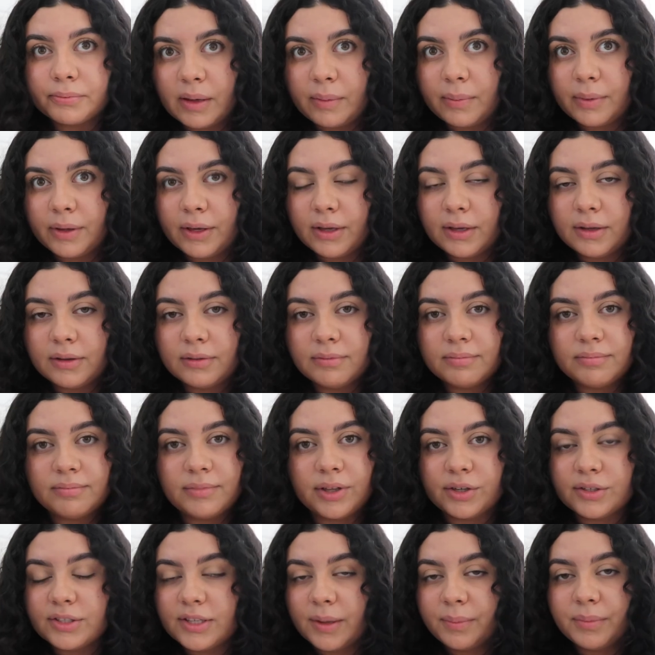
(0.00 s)
Maybe
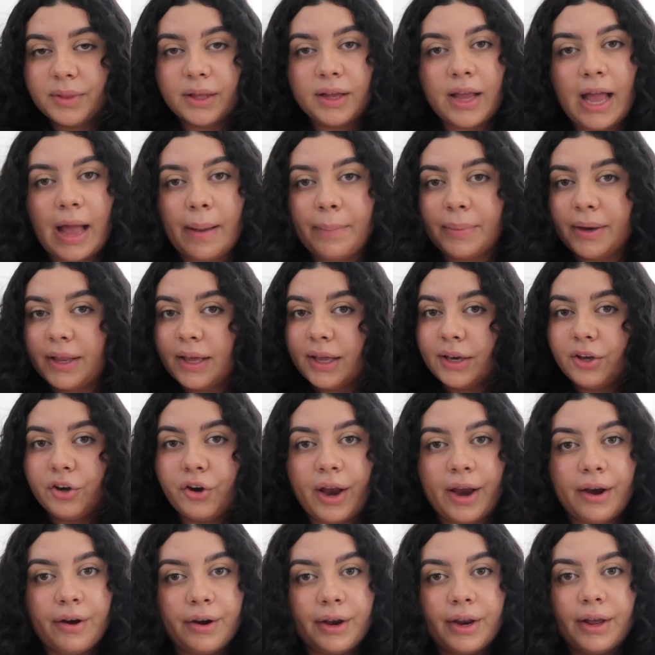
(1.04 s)
there's something happening in
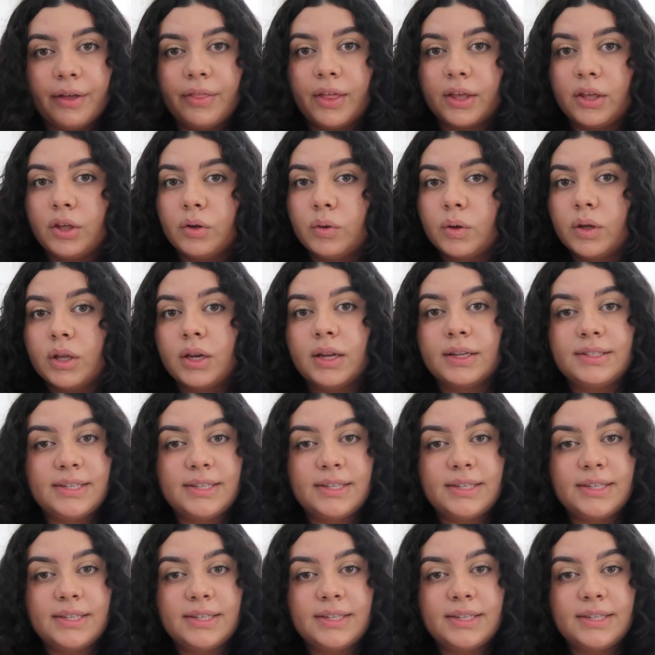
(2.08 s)
your area that you could